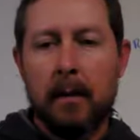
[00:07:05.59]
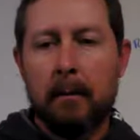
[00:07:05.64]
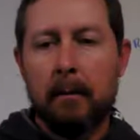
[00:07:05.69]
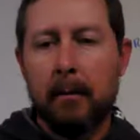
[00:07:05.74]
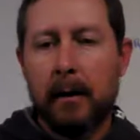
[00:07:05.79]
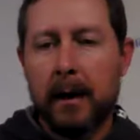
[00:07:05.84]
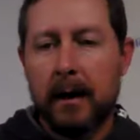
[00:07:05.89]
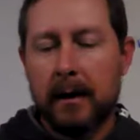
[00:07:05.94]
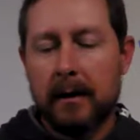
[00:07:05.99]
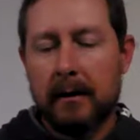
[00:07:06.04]

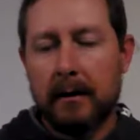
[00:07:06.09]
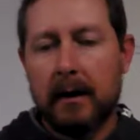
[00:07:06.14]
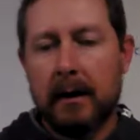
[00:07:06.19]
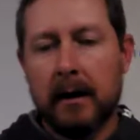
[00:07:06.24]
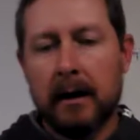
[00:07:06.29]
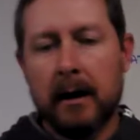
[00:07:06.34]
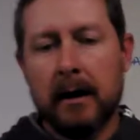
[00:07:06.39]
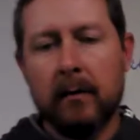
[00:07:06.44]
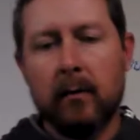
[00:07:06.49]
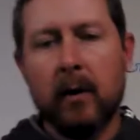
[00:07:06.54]
But
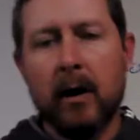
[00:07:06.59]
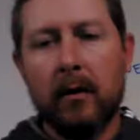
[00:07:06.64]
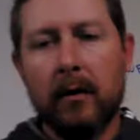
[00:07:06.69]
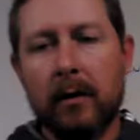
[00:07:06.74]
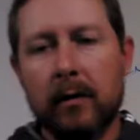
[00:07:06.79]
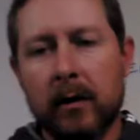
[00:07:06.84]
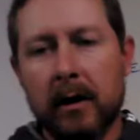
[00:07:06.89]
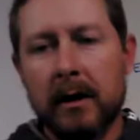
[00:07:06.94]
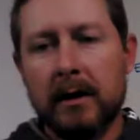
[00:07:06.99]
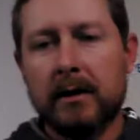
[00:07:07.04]
what
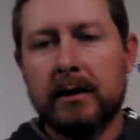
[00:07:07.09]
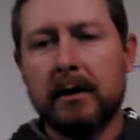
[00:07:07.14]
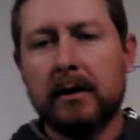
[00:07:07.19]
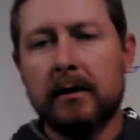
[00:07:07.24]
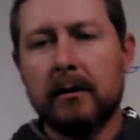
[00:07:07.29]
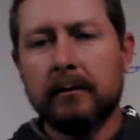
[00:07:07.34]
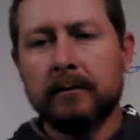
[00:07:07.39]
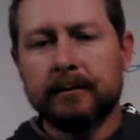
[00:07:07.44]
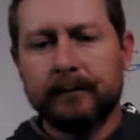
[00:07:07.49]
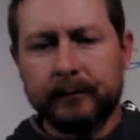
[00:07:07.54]
we want to
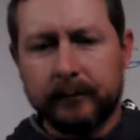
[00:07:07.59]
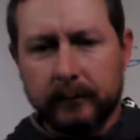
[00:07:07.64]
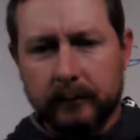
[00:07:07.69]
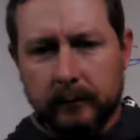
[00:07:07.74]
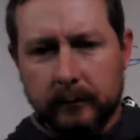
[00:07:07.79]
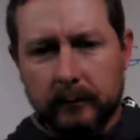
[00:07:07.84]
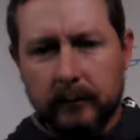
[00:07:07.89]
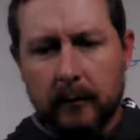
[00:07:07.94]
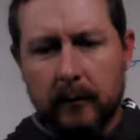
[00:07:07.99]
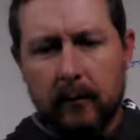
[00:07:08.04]
do
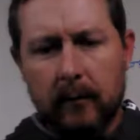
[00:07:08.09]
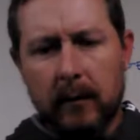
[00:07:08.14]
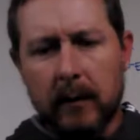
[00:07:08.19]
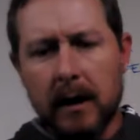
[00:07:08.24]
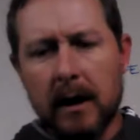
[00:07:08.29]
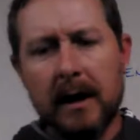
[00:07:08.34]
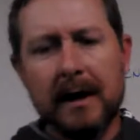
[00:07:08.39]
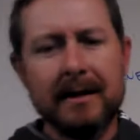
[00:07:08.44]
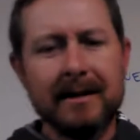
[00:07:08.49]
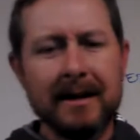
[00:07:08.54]

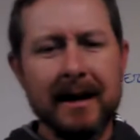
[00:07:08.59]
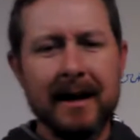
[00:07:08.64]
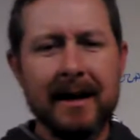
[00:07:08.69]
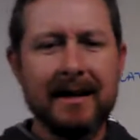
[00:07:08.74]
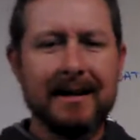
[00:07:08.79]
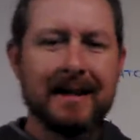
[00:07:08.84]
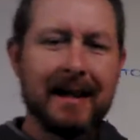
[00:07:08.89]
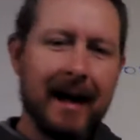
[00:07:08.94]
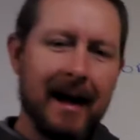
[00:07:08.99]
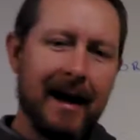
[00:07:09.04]
is kind
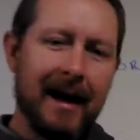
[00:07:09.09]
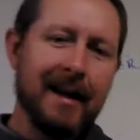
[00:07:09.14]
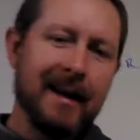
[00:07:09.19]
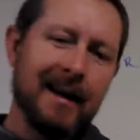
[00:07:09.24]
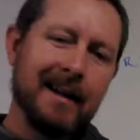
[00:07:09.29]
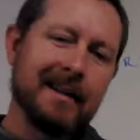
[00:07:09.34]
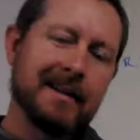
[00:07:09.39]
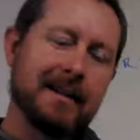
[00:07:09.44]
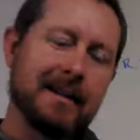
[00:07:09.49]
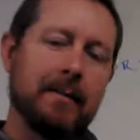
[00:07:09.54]
of
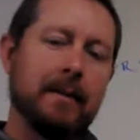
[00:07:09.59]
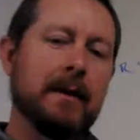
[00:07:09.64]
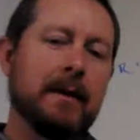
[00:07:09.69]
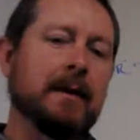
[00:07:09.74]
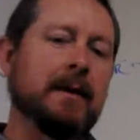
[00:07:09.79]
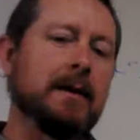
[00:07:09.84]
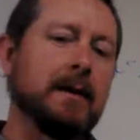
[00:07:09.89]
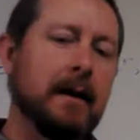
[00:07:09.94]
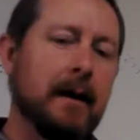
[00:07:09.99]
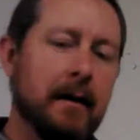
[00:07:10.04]
tie in some of
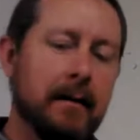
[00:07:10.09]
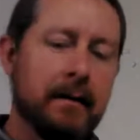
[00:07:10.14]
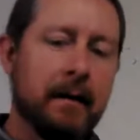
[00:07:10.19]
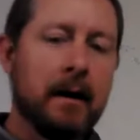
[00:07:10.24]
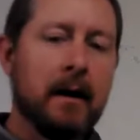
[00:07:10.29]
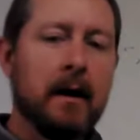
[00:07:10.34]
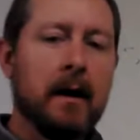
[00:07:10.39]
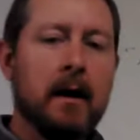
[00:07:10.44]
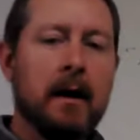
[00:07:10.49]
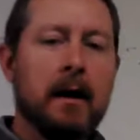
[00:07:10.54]
this stuff
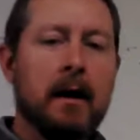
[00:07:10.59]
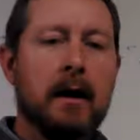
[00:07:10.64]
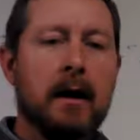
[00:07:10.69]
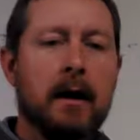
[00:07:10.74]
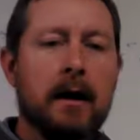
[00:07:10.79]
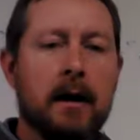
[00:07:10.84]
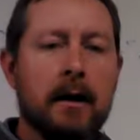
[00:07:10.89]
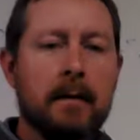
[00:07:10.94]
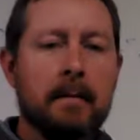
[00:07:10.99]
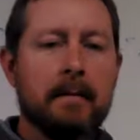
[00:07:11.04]

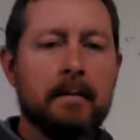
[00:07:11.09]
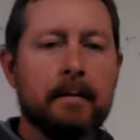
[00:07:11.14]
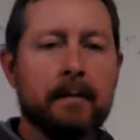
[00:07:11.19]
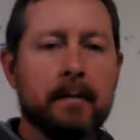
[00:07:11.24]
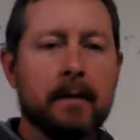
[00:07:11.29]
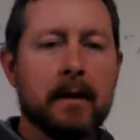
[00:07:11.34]
and